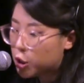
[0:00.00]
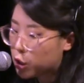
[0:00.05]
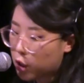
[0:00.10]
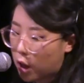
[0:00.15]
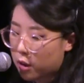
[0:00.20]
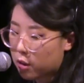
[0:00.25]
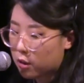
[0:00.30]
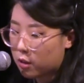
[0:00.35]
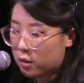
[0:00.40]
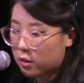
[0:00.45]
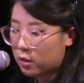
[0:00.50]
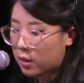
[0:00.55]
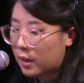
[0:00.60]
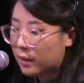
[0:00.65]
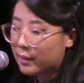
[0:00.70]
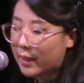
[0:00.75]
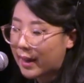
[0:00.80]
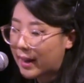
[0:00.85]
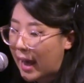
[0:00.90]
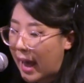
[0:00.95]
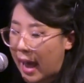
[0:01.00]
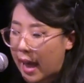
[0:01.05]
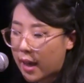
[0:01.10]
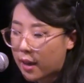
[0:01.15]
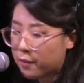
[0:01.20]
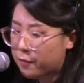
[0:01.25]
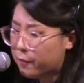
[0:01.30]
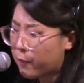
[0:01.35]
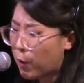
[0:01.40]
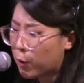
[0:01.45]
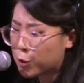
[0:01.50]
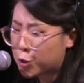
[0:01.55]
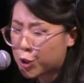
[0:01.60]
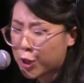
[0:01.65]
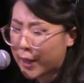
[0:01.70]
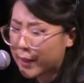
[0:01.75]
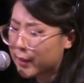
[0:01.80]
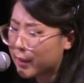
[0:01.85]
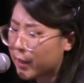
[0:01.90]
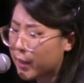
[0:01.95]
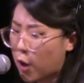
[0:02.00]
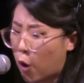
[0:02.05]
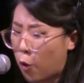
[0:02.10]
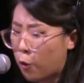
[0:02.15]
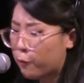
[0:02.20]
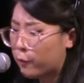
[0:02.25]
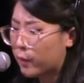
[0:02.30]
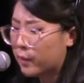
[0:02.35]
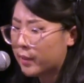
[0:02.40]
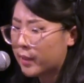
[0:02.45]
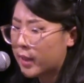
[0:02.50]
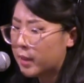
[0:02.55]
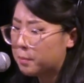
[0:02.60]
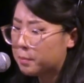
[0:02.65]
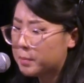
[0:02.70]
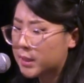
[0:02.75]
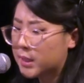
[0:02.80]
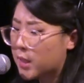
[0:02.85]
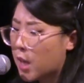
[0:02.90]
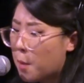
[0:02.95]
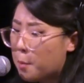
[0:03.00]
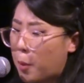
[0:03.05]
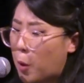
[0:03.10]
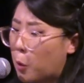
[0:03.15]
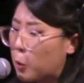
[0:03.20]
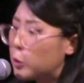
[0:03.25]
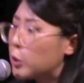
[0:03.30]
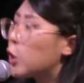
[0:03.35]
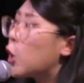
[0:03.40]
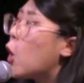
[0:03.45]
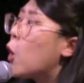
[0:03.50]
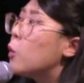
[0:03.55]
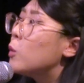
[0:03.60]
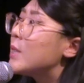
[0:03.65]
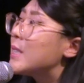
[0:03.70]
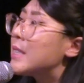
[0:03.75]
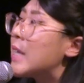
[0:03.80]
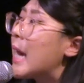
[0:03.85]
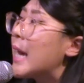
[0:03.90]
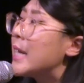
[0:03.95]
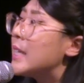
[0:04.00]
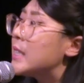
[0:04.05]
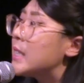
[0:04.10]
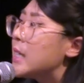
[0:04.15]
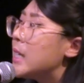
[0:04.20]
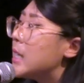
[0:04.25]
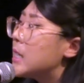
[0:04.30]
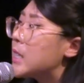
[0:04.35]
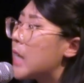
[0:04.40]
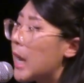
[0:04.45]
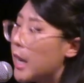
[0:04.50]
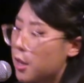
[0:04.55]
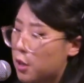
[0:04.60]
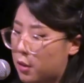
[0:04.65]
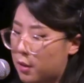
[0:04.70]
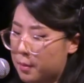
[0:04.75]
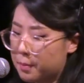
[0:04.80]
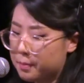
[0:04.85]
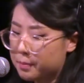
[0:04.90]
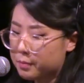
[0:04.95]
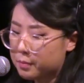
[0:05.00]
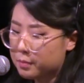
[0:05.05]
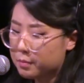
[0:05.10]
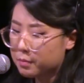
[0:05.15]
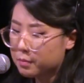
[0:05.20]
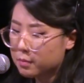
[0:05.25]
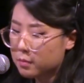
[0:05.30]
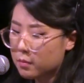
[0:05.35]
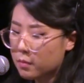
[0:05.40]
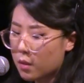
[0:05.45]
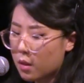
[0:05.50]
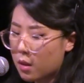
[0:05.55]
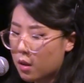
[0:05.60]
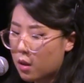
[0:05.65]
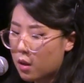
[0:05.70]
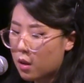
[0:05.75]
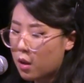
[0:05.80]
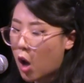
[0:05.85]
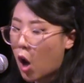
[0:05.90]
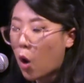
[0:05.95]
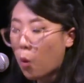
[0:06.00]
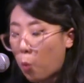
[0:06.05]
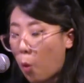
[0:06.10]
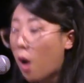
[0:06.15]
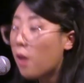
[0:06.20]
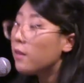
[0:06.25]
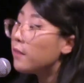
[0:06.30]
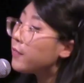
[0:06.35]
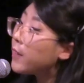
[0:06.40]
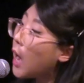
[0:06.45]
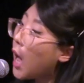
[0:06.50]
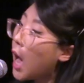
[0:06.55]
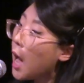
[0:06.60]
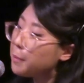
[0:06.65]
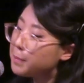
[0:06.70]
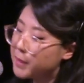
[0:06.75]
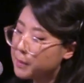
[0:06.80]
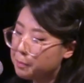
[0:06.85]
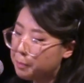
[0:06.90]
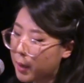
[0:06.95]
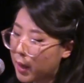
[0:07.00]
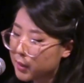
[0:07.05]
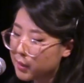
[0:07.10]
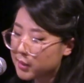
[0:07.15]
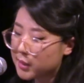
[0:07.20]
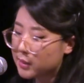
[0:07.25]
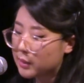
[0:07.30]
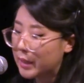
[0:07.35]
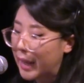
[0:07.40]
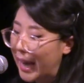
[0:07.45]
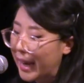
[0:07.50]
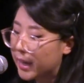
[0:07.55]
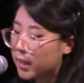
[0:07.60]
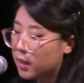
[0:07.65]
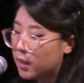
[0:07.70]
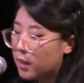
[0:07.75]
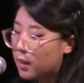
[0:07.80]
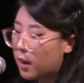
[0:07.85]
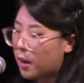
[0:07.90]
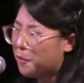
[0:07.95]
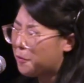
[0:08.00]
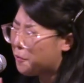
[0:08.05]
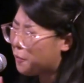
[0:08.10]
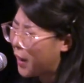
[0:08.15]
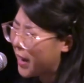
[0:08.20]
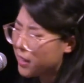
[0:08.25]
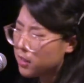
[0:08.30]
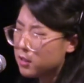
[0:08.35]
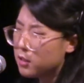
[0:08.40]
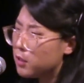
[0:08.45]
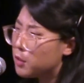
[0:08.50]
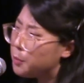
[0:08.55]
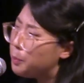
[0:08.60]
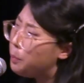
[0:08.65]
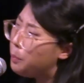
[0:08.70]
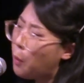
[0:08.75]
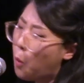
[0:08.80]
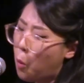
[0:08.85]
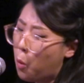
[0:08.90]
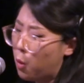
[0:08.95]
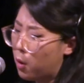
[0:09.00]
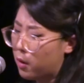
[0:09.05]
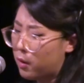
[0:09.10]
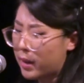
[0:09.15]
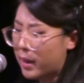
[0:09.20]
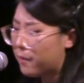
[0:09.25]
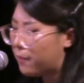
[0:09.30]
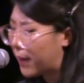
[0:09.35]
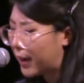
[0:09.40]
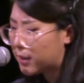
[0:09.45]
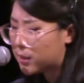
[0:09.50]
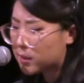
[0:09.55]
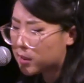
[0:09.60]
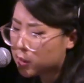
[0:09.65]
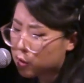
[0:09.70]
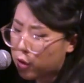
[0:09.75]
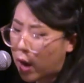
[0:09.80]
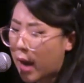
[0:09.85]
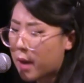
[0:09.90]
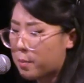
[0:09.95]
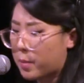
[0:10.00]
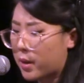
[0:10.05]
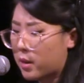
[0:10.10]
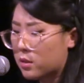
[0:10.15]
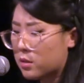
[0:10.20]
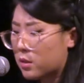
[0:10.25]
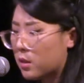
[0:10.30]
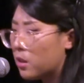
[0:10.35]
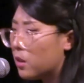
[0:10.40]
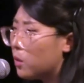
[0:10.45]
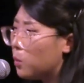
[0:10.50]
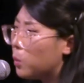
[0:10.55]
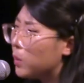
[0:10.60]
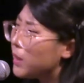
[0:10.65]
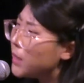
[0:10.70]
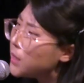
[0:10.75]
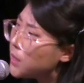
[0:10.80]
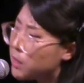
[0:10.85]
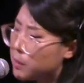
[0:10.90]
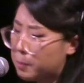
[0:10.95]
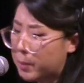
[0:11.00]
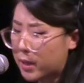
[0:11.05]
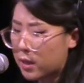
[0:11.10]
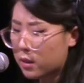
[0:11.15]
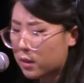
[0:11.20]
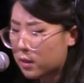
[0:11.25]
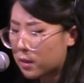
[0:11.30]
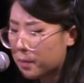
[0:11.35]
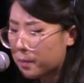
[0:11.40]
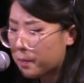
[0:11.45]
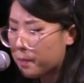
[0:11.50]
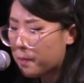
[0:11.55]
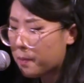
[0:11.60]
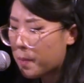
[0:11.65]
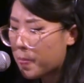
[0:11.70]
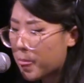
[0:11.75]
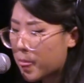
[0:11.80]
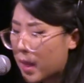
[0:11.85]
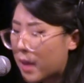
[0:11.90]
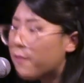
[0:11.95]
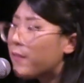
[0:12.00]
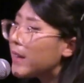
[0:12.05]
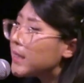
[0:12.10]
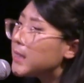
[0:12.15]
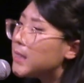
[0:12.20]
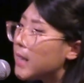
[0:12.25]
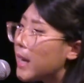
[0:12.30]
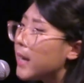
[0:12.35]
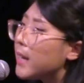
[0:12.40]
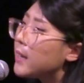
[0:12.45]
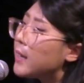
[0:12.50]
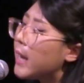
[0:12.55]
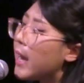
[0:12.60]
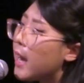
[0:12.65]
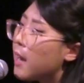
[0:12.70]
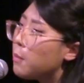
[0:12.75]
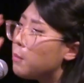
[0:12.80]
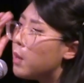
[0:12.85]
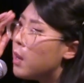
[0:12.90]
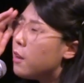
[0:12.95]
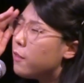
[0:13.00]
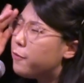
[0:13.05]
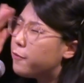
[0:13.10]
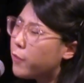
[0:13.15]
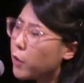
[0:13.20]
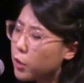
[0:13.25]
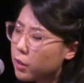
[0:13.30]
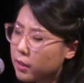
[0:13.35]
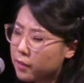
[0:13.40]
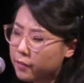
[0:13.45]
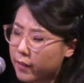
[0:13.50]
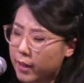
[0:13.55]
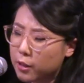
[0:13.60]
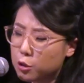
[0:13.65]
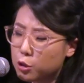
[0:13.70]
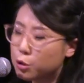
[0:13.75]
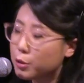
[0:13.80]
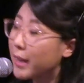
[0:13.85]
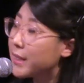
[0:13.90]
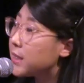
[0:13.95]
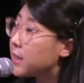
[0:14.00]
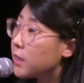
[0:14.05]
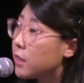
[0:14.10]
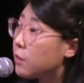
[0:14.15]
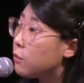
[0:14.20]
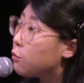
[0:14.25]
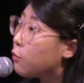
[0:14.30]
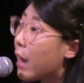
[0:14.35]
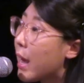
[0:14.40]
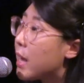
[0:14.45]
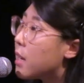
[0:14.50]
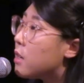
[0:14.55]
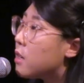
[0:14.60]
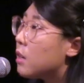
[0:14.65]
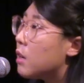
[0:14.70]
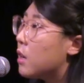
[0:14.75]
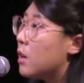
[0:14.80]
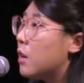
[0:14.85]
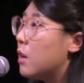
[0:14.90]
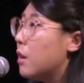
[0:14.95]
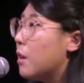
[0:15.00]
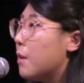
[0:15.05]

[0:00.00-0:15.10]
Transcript: shuddered, let hand fall gently over lips, pulled coat tight, tighter. A wall of cops bucks like a frightened boar. If I describe it, will it speak? If I say it came furtive and dressed in red,